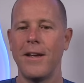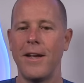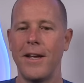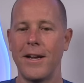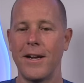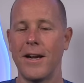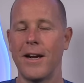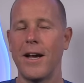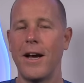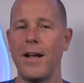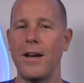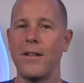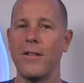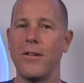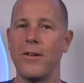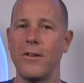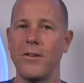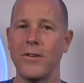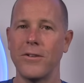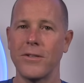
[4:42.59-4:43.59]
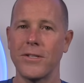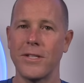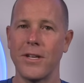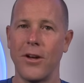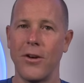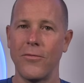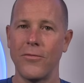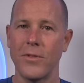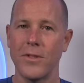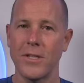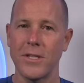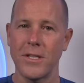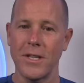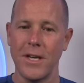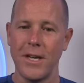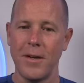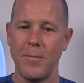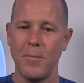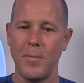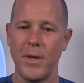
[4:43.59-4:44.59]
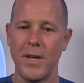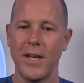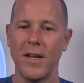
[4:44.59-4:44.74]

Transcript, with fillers: and kind of lull yourself to sleep.